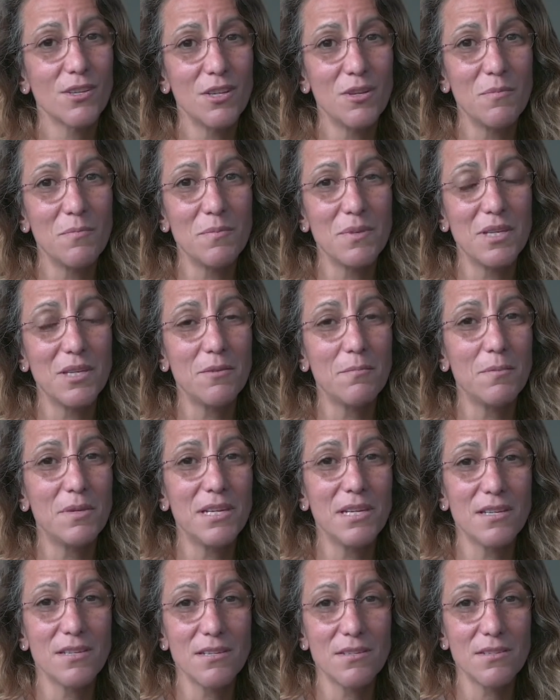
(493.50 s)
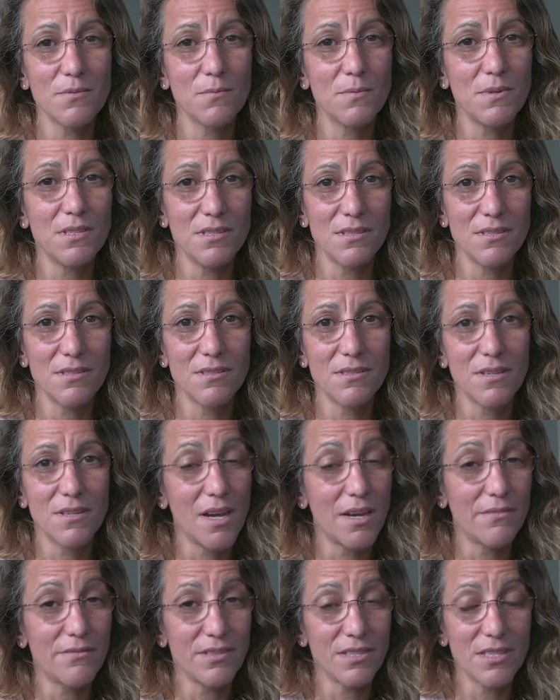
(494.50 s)
Could it be because we
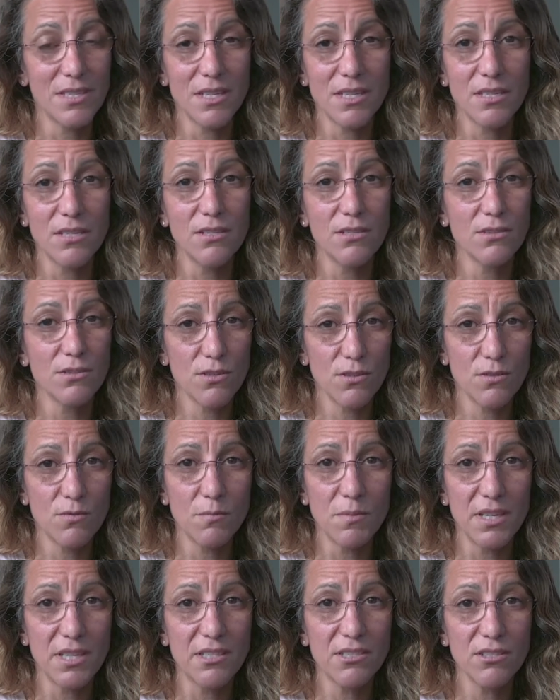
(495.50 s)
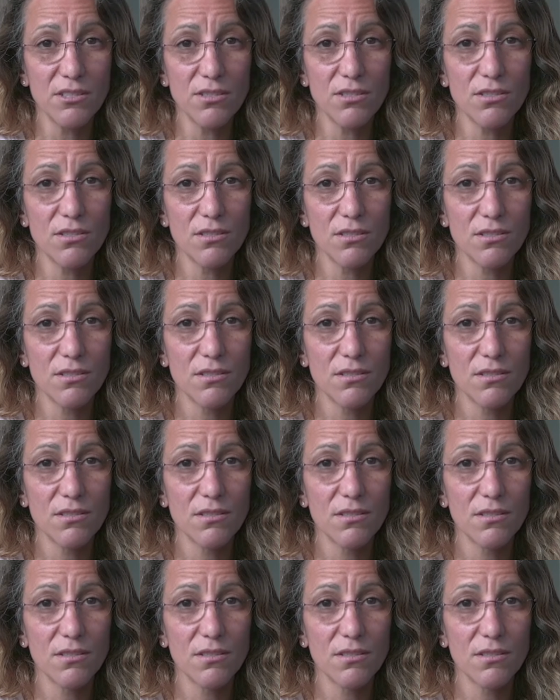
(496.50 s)
have sinned too much?